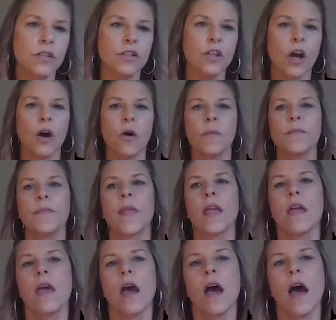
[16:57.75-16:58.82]
So,
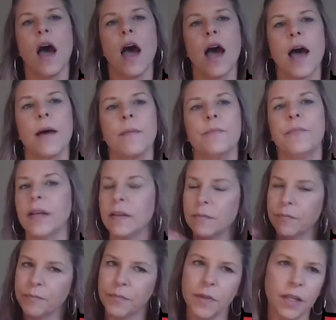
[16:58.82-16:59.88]

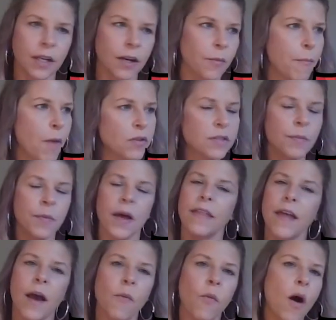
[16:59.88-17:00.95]
but
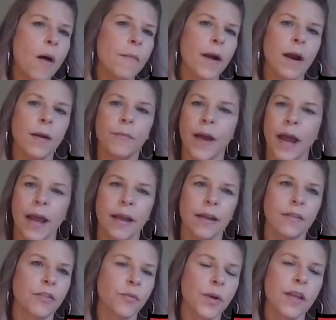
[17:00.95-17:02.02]
multiply that Walmart
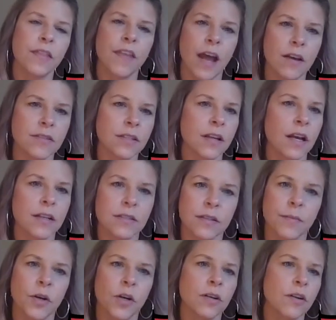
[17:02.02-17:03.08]
by 3,000
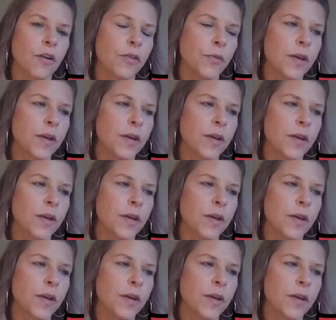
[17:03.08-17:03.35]
customer